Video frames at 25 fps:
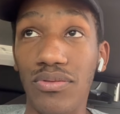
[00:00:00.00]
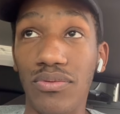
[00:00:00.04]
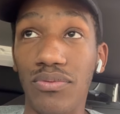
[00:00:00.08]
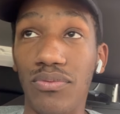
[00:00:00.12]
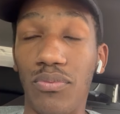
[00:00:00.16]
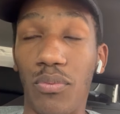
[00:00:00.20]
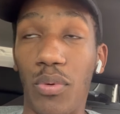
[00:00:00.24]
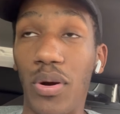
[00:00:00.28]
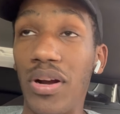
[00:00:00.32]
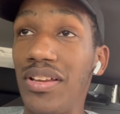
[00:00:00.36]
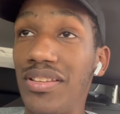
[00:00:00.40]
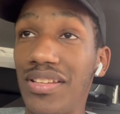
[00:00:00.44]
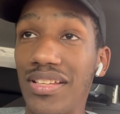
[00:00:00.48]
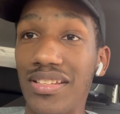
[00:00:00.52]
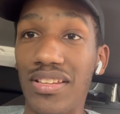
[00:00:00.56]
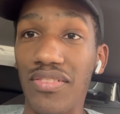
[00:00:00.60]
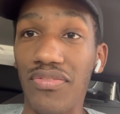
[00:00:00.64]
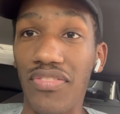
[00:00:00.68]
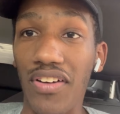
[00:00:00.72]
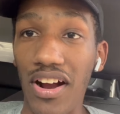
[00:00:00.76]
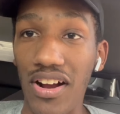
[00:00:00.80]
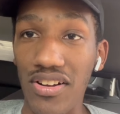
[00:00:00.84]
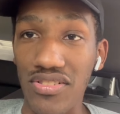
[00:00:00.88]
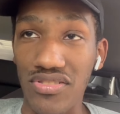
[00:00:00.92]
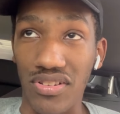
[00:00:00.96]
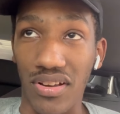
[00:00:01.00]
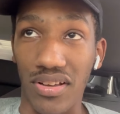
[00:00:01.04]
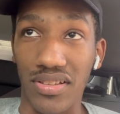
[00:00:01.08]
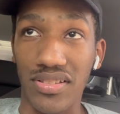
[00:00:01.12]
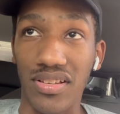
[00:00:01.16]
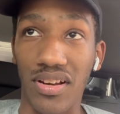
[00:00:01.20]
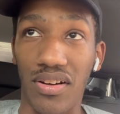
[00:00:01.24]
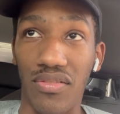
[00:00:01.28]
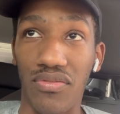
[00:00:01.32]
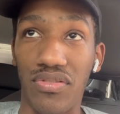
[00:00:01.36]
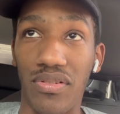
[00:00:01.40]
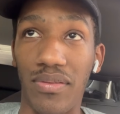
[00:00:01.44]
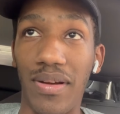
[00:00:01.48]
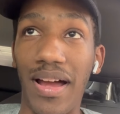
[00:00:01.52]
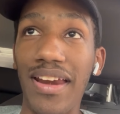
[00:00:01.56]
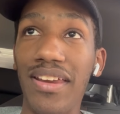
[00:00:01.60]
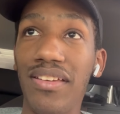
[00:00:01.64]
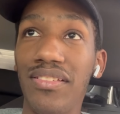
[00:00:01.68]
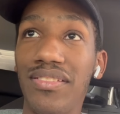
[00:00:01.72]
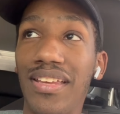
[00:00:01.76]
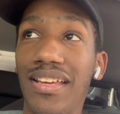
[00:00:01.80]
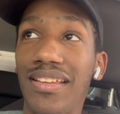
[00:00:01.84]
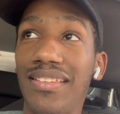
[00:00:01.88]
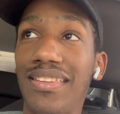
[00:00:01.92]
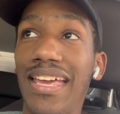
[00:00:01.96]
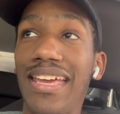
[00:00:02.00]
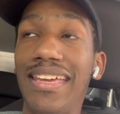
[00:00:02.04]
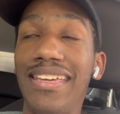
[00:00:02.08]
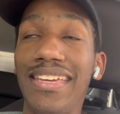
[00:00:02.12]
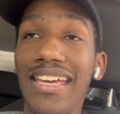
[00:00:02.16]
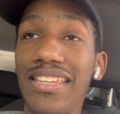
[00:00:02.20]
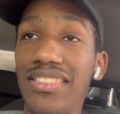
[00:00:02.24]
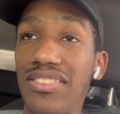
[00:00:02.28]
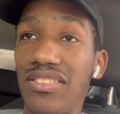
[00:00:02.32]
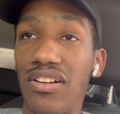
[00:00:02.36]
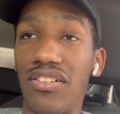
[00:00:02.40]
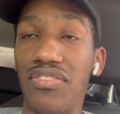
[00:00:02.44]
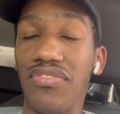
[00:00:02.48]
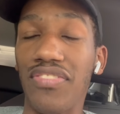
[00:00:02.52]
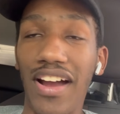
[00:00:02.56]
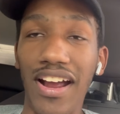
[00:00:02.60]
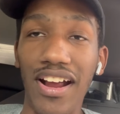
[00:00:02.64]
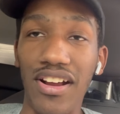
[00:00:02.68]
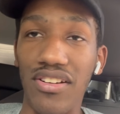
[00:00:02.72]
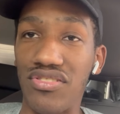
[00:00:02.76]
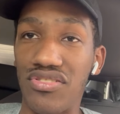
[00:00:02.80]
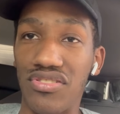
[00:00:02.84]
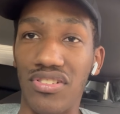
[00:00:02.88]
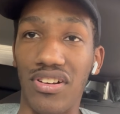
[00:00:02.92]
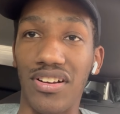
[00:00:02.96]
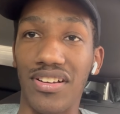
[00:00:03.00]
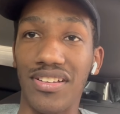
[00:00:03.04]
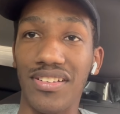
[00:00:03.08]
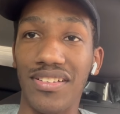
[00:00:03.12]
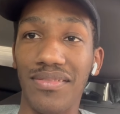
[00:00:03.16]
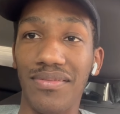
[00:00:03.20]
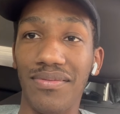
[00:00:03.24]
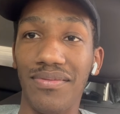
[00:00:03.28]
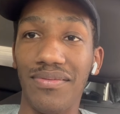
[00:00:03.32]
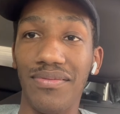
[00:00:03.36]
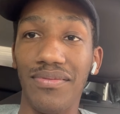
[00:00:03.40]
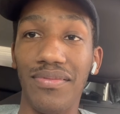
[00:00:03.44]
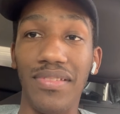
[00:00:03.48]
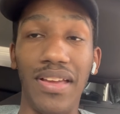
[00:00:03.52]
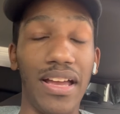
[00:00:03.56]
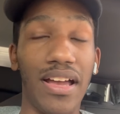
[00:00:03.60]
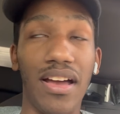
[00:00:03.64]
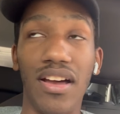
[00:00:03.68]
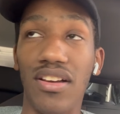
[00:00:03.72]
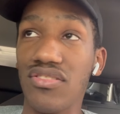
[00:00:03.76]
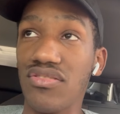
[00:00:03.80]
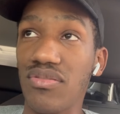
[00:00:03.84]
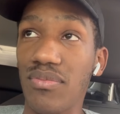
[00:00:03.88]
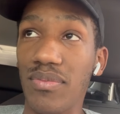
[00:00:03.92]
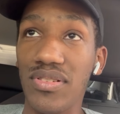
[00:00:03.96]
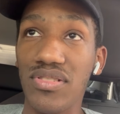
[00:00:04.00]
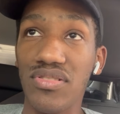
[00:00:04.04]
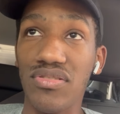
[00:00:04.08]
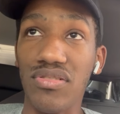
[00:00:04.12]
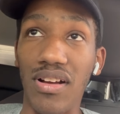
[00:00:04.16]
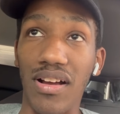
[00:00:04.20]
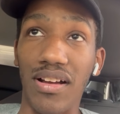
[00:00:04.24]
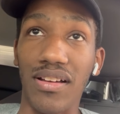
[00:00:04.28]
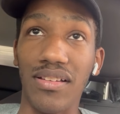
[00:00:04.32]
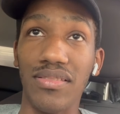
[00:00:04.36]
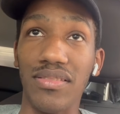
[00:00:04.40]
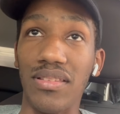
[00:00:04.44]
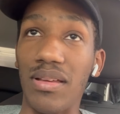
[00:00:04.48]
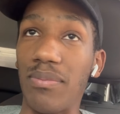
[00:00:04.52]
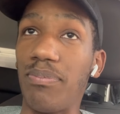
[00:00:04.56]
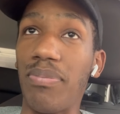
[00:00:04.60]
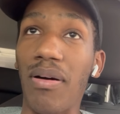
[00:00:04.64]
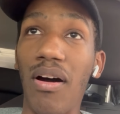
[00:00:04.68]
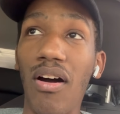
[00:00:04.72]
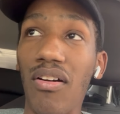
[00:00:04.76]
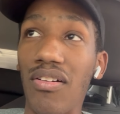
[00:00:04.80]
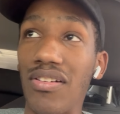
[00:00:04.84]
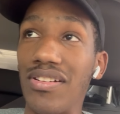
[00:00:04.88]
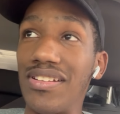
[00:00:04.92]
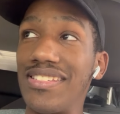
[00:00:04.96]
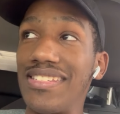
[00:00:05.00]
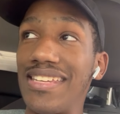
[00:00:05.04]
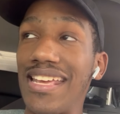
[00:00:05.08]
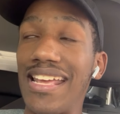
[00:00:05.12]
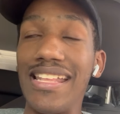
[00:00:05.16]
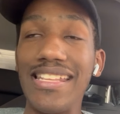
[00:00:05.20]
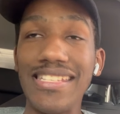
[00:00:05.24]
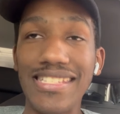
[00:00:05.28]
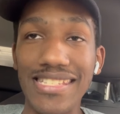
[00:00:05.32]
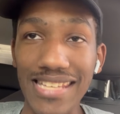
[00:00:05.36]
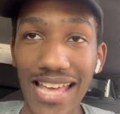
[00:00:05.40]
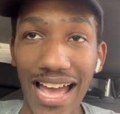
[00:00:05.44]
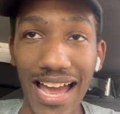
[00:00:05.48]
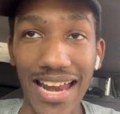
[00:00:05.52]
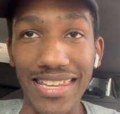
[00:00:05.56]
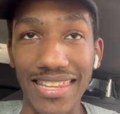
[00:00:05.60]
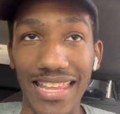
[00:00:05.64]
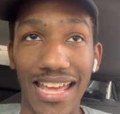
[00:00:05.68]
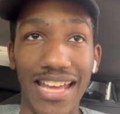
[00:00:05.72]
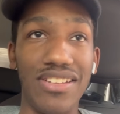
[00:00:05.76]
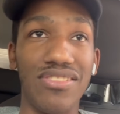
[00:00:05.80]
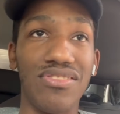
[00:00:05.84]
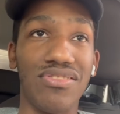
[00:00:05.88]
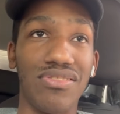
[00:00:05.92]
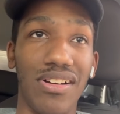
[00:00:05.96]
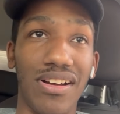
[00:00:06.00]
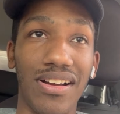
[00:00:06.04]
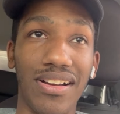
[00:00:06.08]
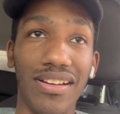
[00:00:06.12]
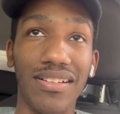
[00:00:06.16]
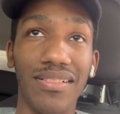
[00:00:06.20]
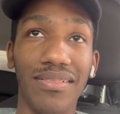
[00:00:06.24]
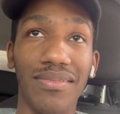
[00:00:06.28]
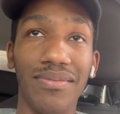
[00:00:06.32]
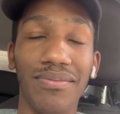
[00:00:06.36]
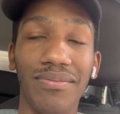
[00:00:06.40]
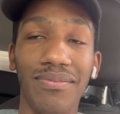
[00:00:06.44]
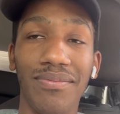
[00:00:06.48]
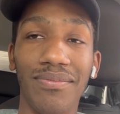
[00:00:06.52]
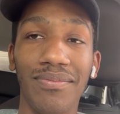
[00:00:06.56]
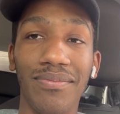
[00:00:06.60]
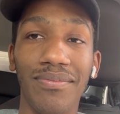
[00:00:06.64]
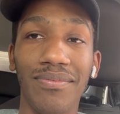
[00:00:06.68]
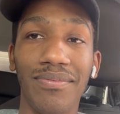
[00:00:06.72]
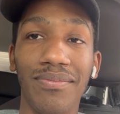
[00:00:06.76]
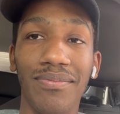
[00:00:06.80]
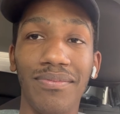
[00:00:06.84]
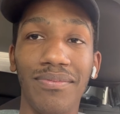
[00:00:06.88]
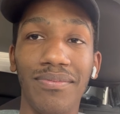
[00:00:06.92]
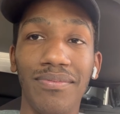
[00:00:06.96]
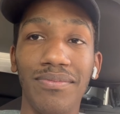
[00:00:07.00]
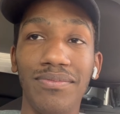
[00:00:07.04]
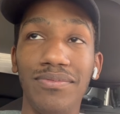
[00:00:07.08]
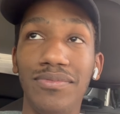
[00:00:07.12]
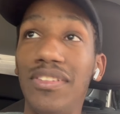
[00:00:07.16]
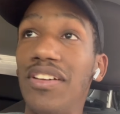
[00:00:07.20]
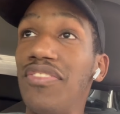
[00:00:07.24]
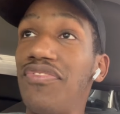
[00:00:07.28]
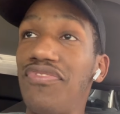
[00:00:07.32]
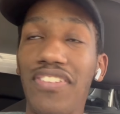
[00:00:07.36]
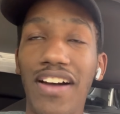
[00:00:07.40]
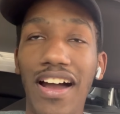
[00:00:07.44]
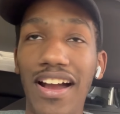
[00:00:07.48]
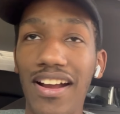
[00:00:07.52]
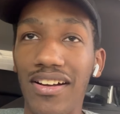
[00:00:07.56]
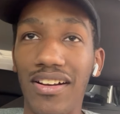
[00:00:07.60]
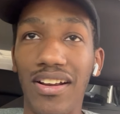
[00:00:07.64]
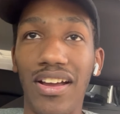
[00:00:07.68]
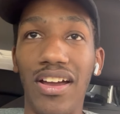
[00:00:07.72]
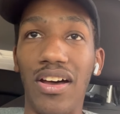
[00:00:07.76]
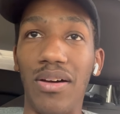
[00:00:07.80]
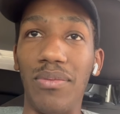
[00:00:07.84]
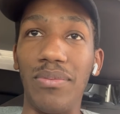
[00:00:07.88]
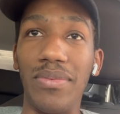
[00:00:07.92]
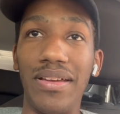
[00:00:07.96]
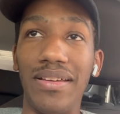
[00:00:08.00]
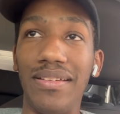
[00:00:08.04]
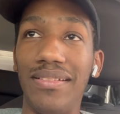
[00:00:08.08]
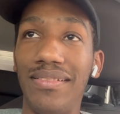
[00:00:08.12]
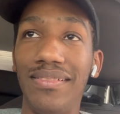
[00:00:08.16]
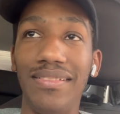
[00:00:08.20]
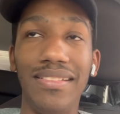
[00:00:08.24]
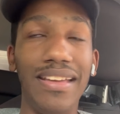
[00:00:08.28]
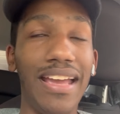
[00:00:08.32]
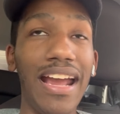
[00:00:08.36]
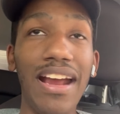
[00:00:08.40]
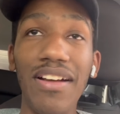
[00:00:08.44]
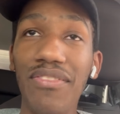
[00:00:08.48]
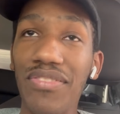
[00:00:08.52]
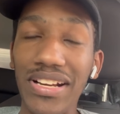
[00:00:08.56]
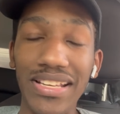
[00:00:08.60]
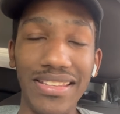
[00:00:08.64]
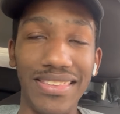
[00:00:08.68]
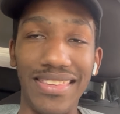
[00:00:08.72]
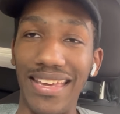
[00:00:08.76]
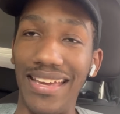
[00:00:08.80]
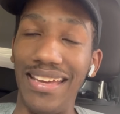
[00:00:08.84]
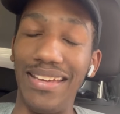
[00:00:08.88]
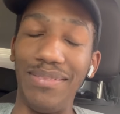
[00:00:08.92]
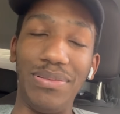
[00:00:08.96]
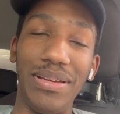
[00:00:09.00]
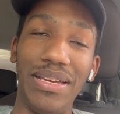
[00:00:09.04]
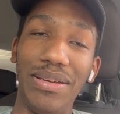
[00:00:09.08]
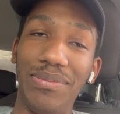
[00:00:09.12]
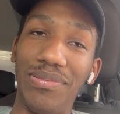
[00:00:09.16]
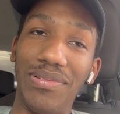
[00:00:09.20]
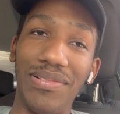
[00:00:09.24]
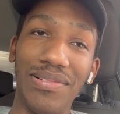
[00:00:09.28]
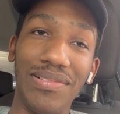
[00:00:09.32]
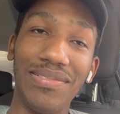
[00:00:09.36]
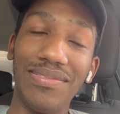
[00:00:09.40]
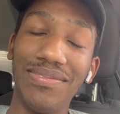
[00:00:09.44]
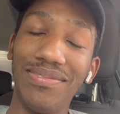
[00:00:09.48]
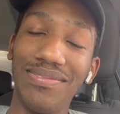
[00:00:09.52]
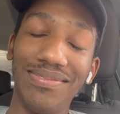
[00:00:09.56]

Where do you think the fire trucks come from? How do you think they get their fire truck? It comes from a truck. The parts inside of that truck. The fire helmet. Everything, people.